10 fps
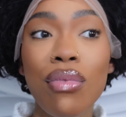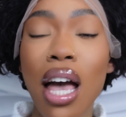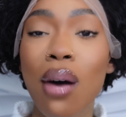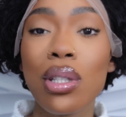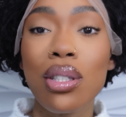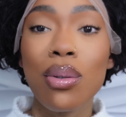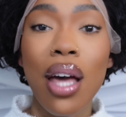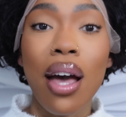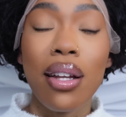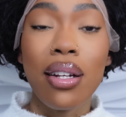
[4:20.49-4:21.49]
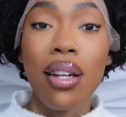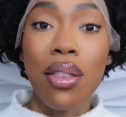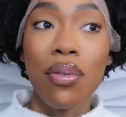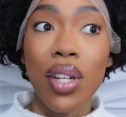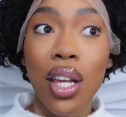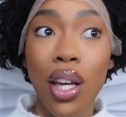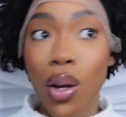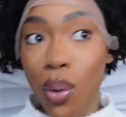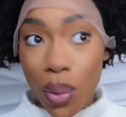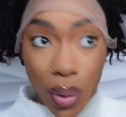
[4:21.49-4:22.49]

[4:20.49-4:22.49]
I will do that in another video.